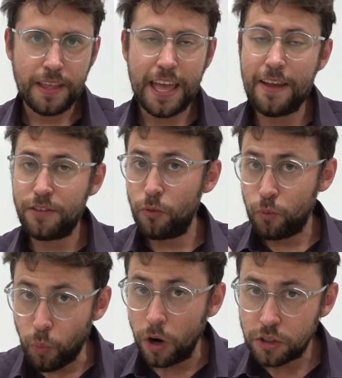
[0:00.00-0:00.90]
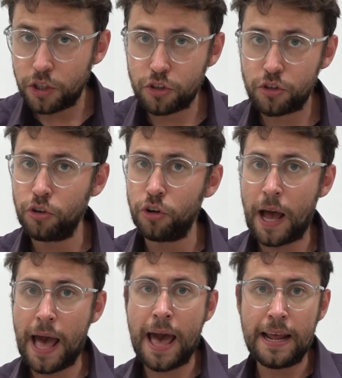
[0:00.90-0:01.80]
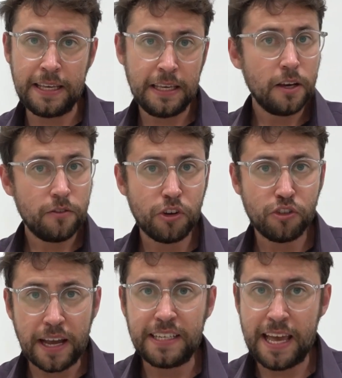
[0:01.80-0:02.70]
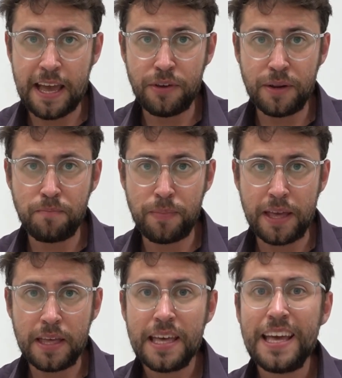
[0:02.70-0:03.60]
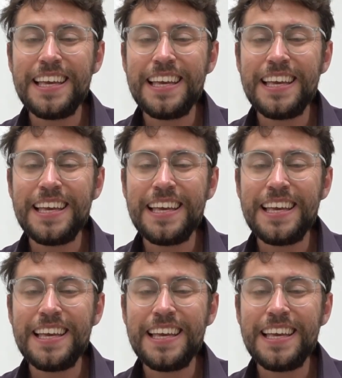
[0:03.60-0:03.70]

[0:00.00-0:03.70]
If you want to score highly for criterion B,